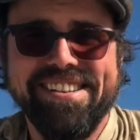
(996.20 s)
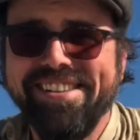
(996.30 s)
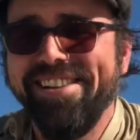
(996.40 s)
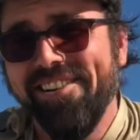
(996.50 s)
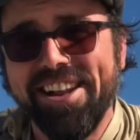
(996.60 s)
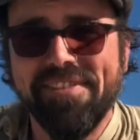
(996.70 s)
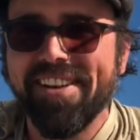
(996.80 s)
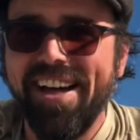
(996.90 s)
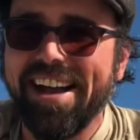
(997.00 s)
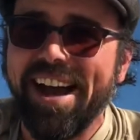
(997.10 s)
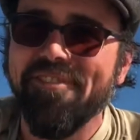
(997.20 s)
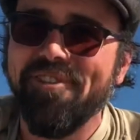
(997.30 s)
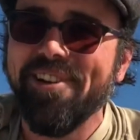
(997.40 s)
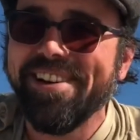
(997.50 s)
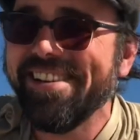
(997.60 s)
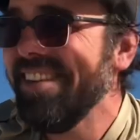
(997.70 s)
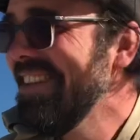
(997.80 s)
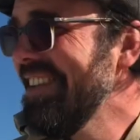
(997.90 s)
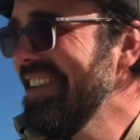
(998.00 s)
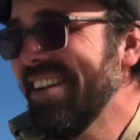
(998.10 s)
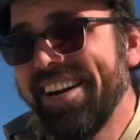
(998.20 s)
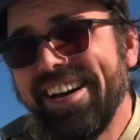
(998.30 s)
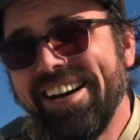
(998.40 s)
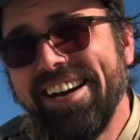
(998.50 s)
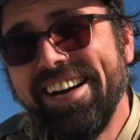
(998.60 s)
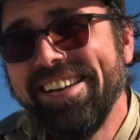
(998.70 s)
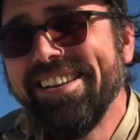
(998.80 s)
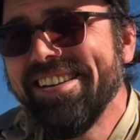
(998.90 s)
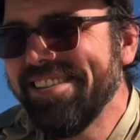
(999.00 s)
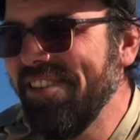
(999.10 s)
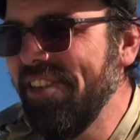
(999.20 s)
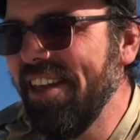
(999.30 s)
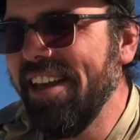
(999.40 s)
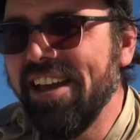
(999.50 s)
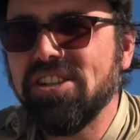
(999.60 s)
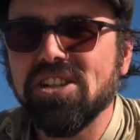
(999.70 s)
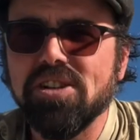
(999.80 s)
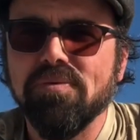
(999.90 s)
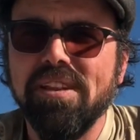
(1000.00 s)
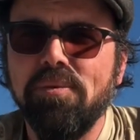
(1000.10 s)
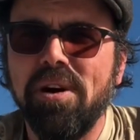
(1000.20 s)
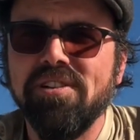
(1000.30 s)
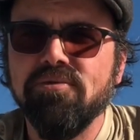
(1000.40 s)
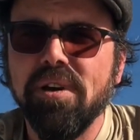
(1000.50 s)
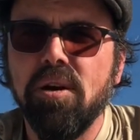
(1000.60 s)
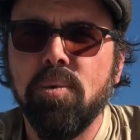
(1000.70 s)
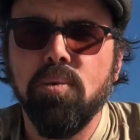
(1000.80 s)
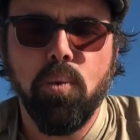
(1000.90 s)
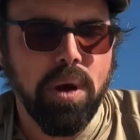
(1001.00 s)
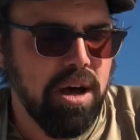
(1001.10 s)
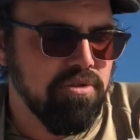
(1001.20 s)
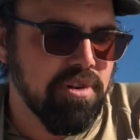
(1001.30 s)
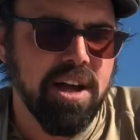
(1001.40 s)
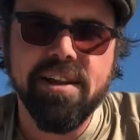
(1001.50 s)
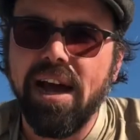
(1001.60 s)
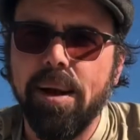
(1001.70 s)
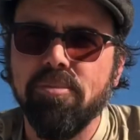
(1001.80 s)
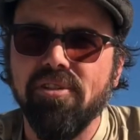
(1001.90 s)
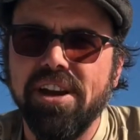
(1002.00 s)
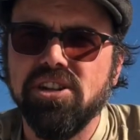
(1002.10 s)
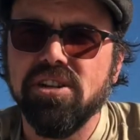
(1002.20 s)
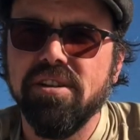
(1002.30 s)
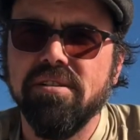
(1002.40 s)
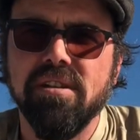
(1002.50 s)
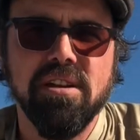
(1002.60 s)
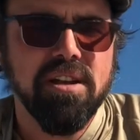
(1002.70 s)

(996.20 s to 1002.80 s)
You don't have to clock out for it. So it's just a really well-run operation.